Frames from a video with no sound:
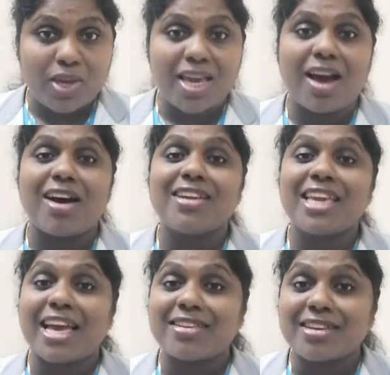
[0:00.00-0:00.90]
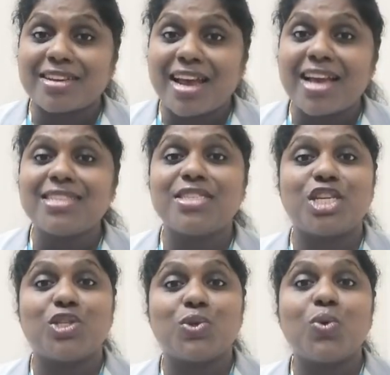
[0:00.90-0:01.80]
we are categorized
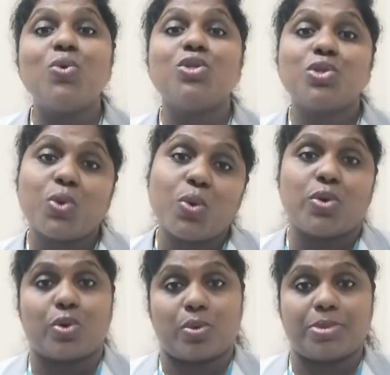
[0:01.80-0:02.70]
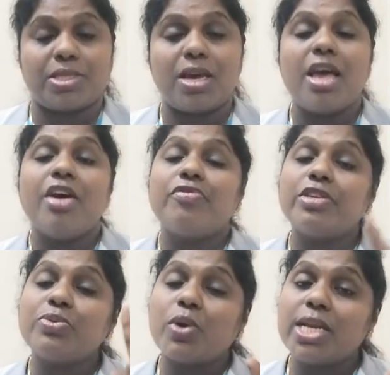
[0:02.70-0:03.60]
into two groups.
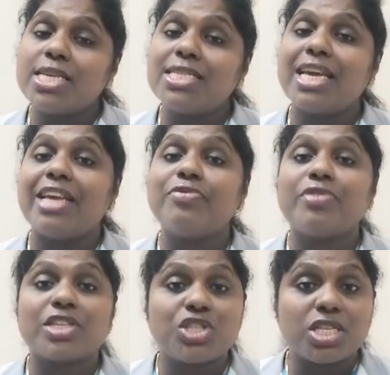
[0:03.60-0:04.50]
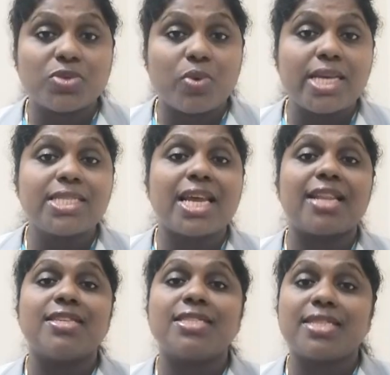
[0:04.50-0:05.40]
First one is infectious waste
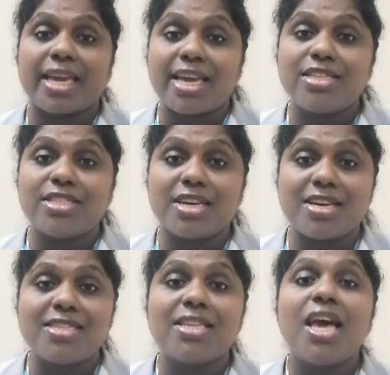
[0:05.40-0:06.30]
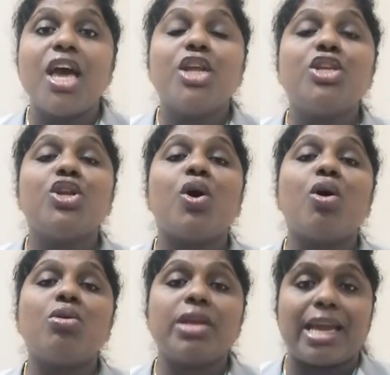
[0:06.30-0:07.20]
and the second is
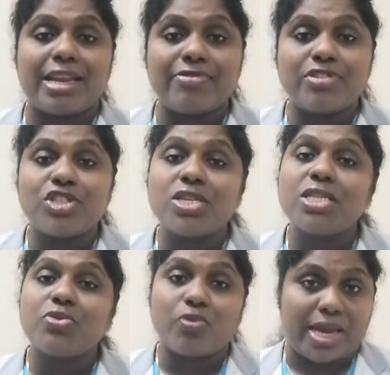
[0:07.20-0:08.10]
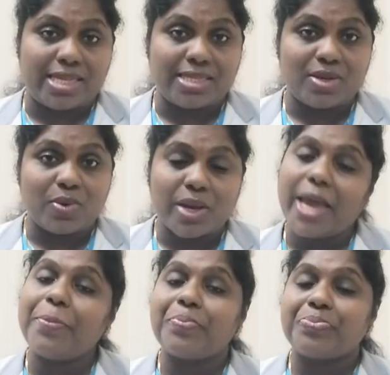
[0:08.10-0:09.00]
non-infectious waste.
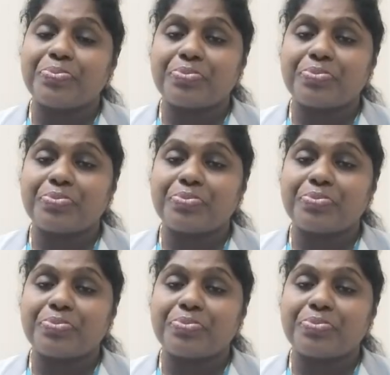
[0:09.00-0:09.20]
Okay.